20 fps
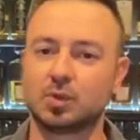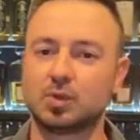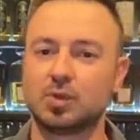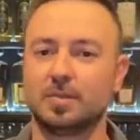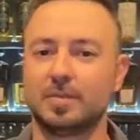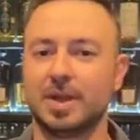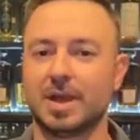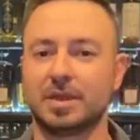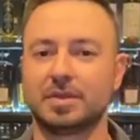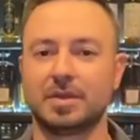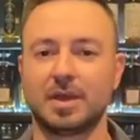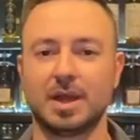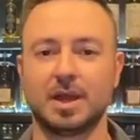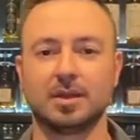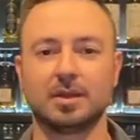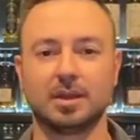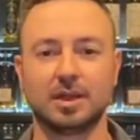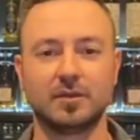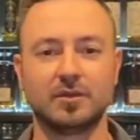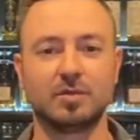to you about
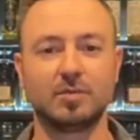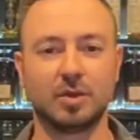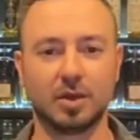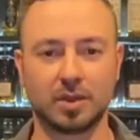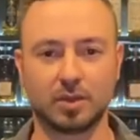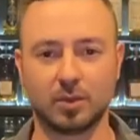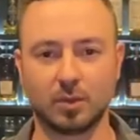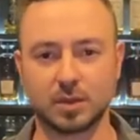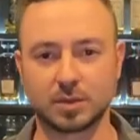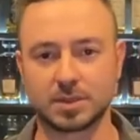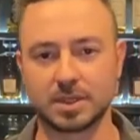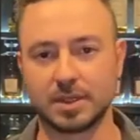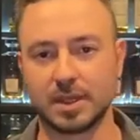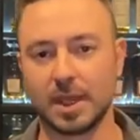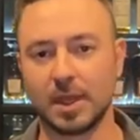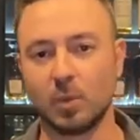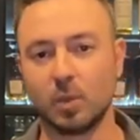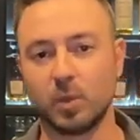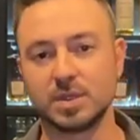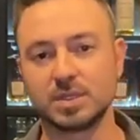that, give you my thoughts on
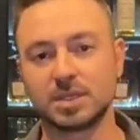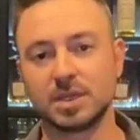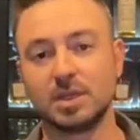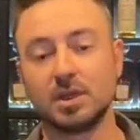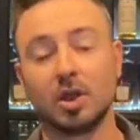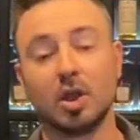that whiskey.